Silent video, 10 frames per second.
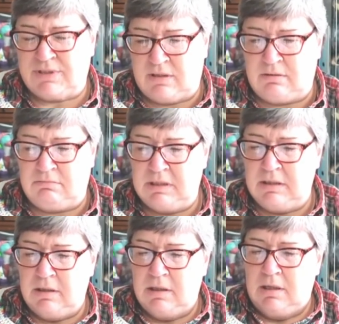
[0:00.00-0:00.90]
So
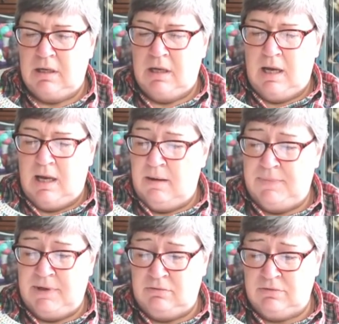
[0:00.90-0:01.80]
um, there